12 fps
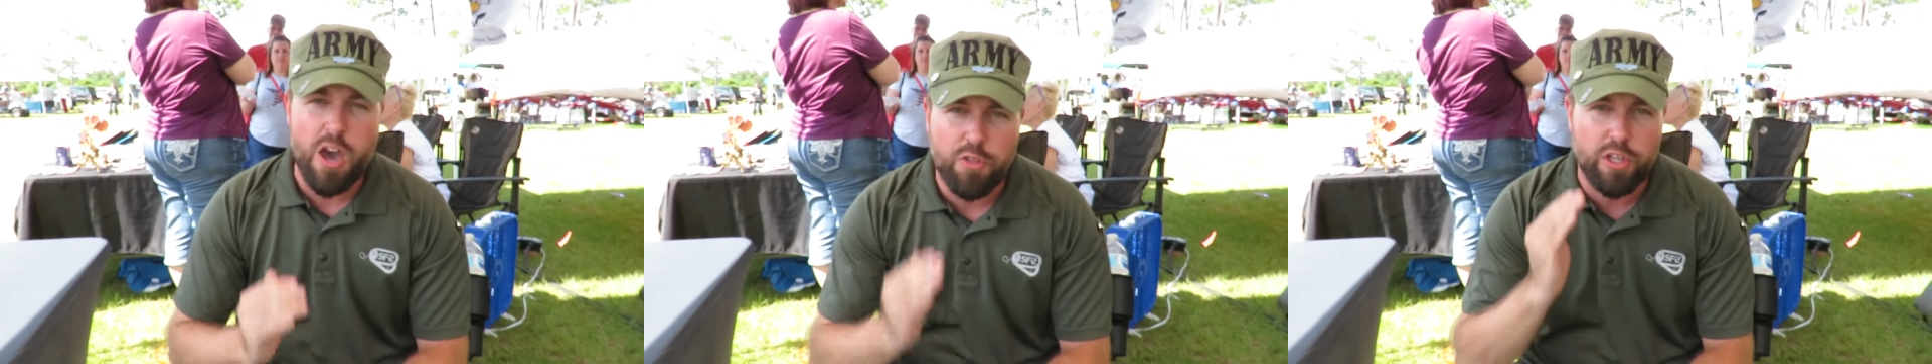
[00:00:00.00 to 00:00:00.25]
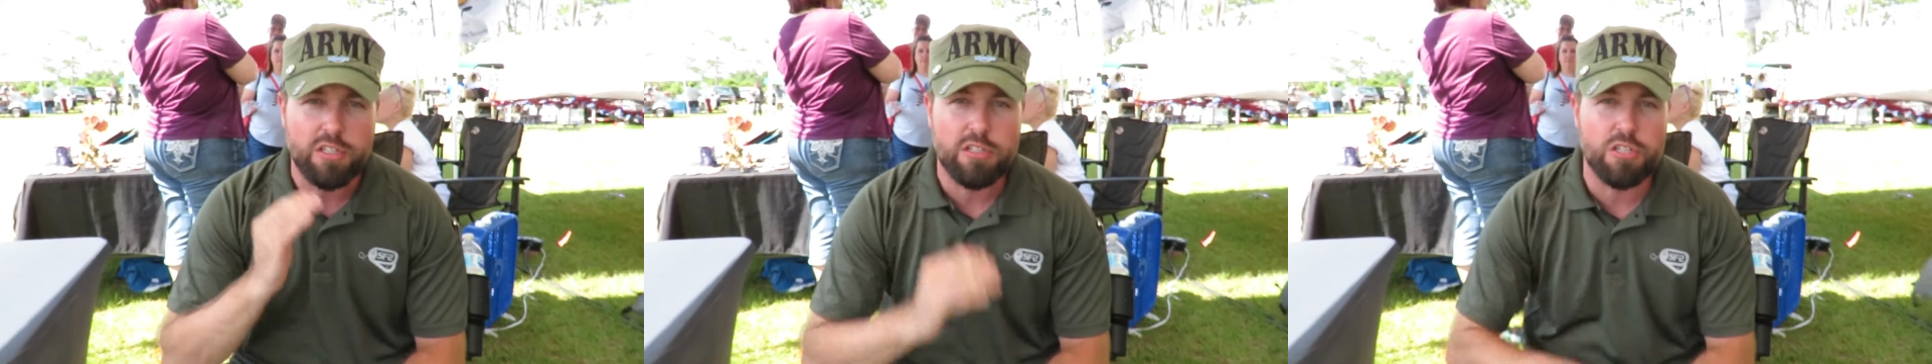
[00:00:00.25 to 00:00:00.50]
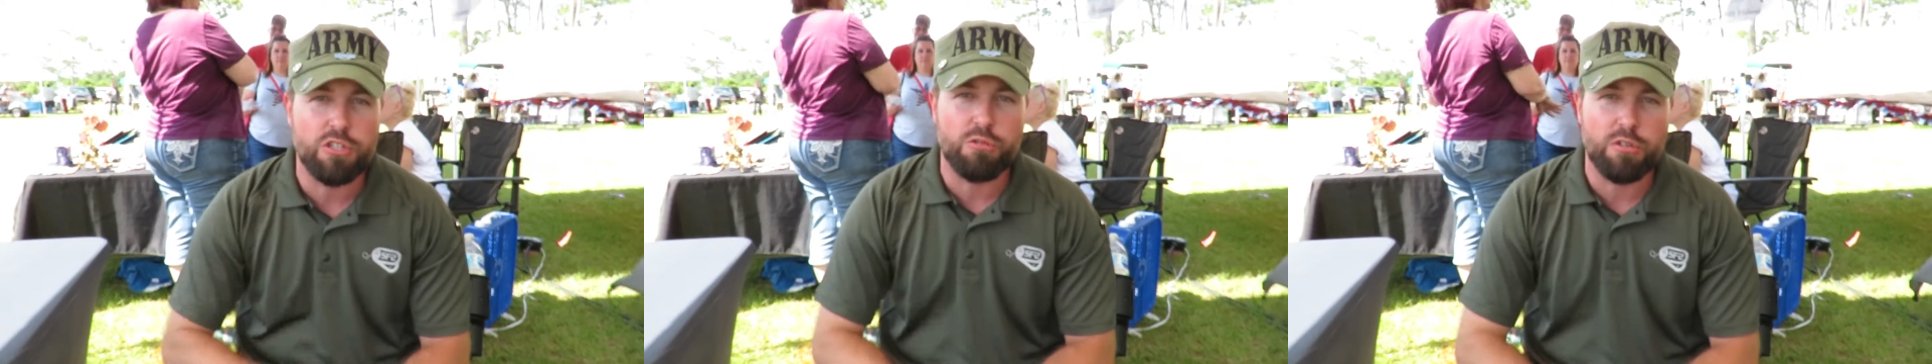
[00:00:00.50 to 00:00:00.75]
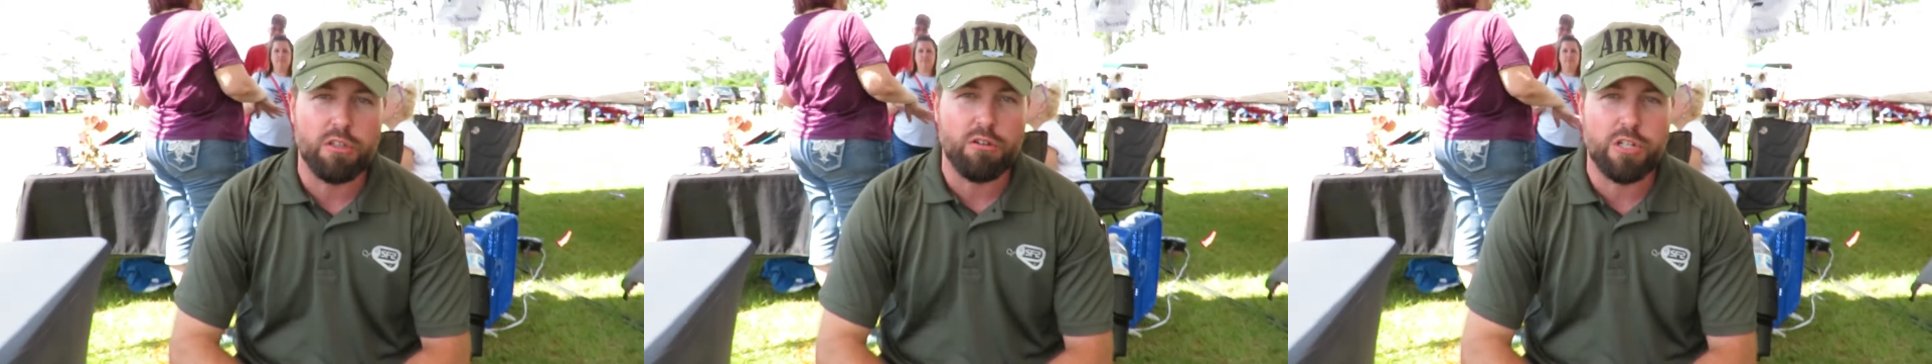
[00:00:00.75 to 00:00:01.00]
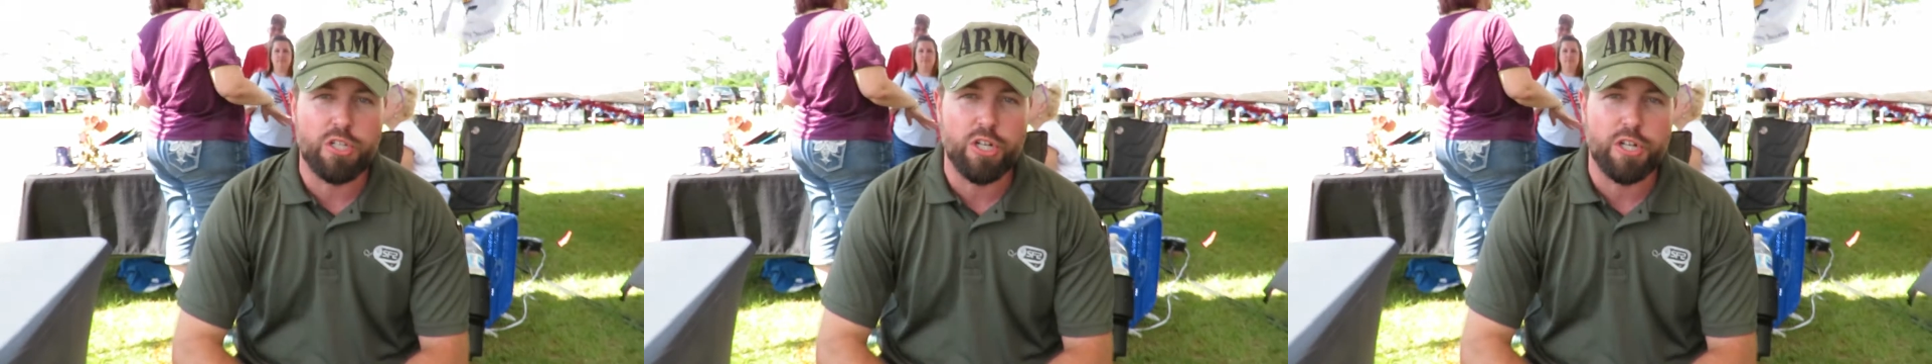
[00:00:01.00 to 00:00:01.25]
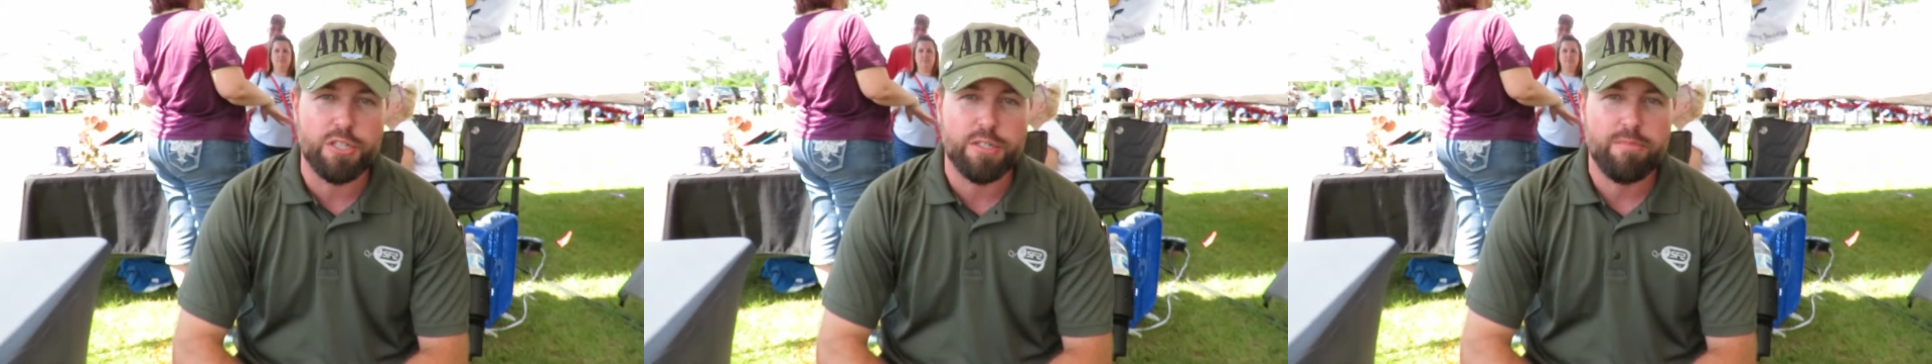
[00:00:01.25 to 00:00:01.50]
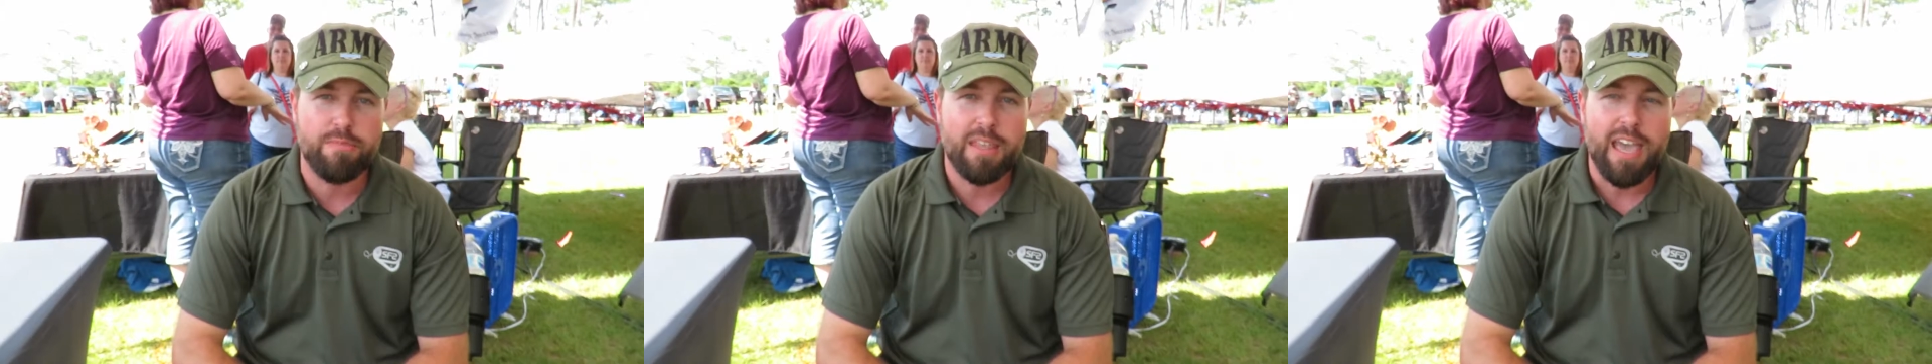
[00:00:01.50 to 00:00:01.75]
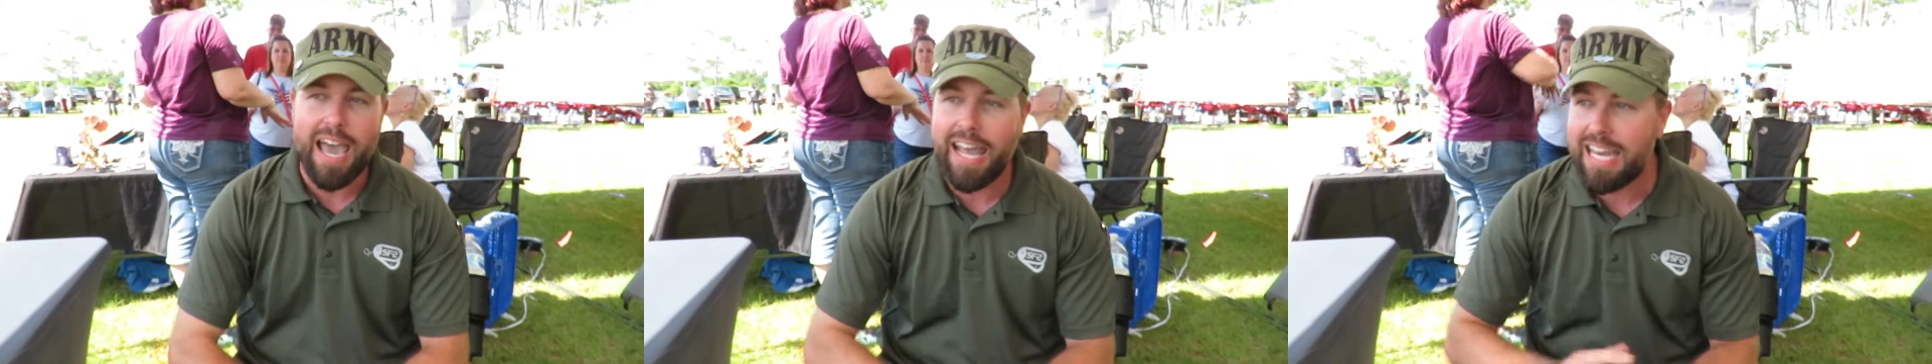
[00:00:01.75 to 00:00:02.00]
nothing to do with going to church,
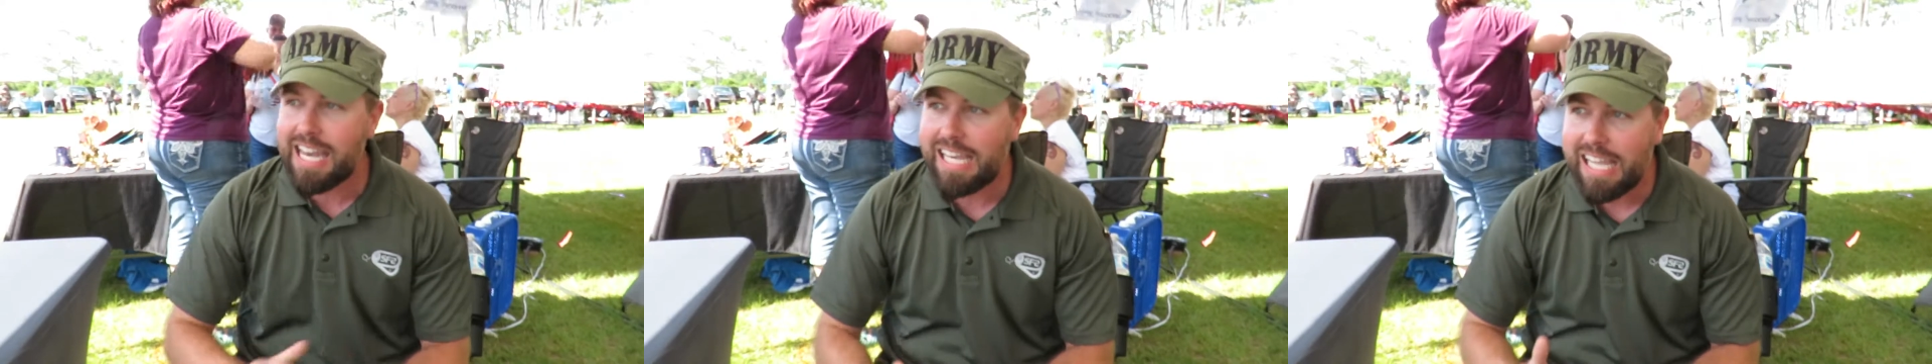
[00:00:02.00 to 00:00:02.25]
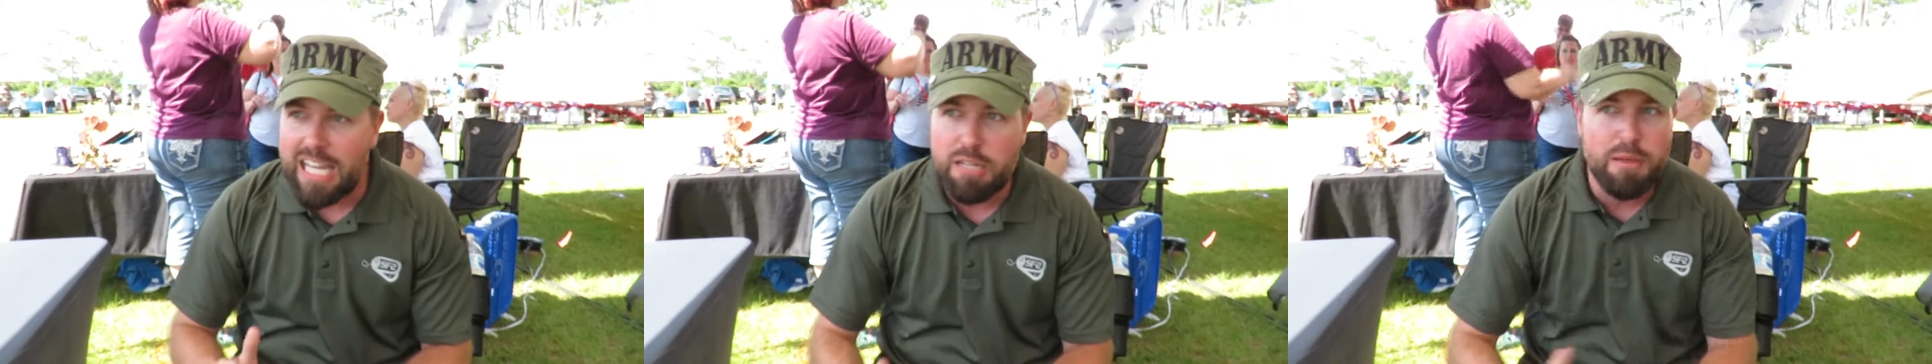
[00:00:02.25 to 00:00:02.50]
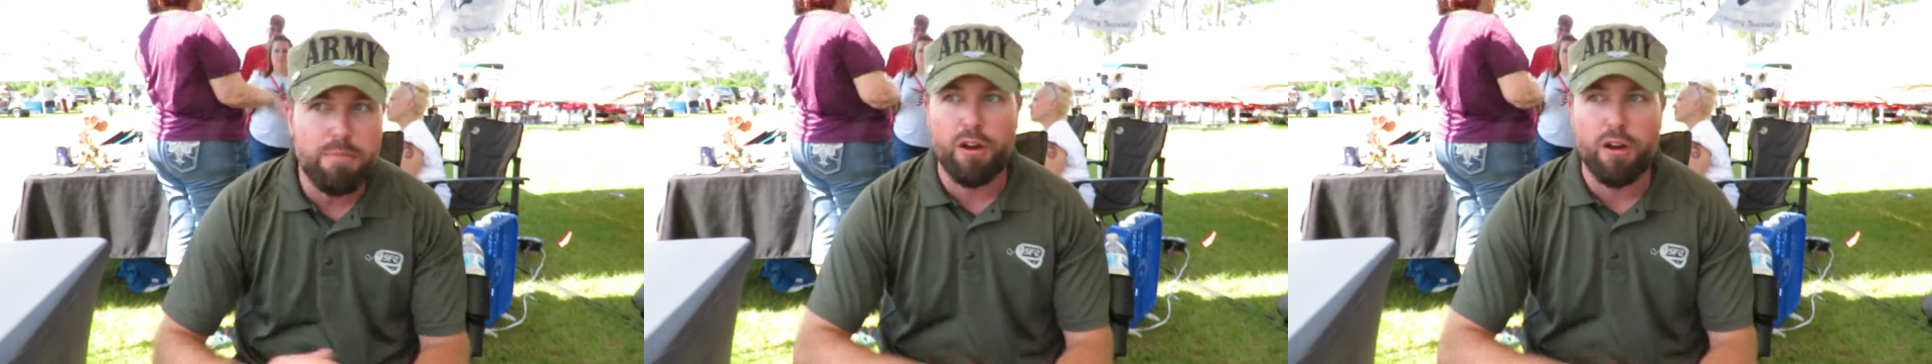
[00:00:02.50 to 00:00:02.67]
I didn't need to be